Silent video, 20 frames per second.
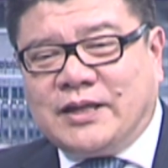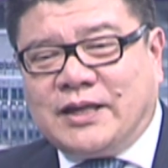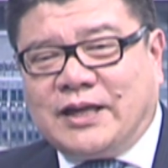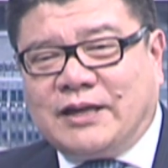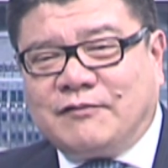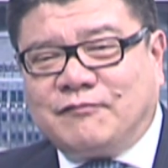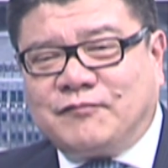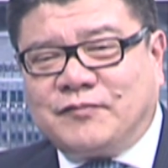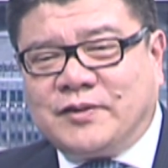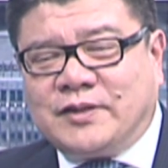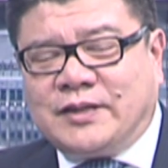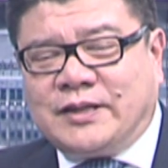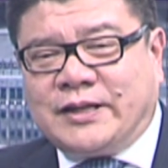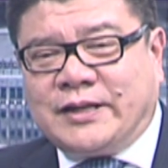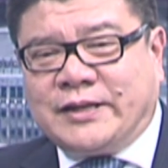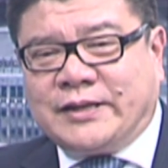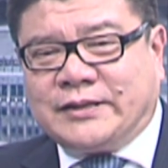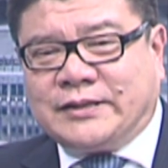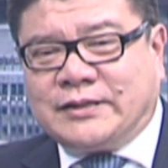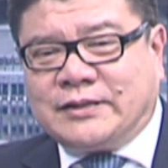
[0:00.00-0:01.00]
I feel
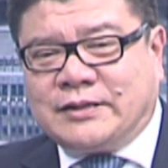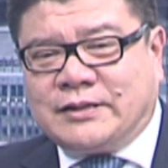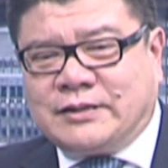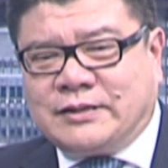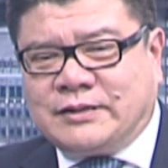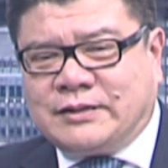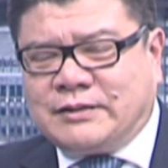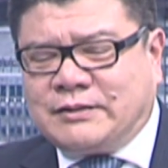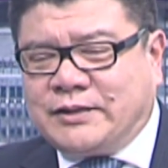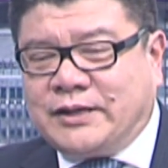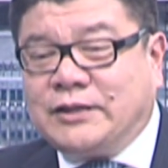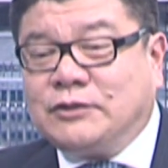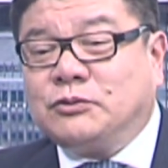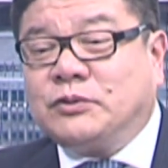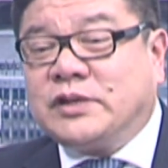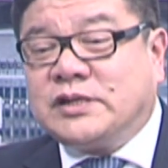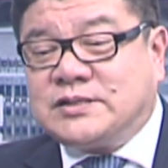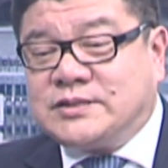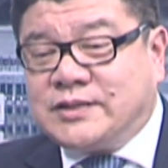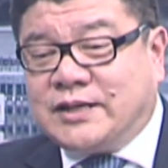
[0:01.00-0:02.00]
like
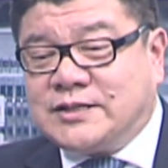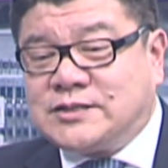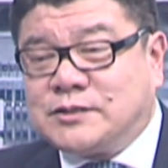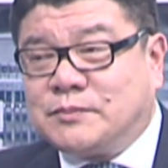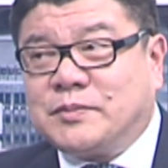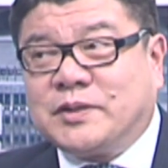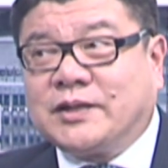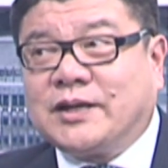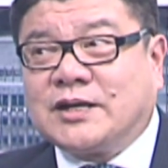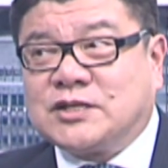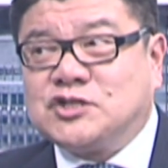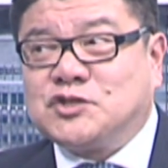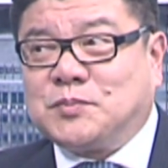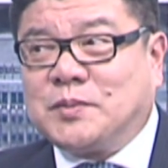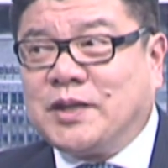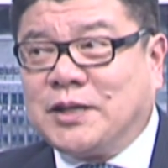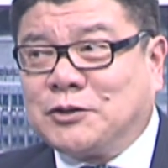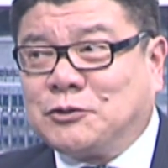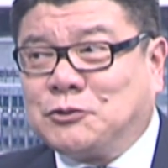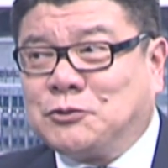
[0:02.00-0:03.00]
Indonesia is a big
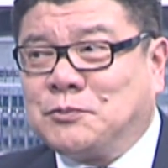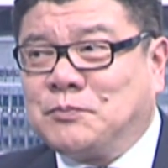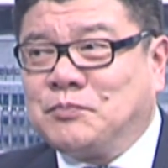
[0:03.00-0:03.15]
archipelago.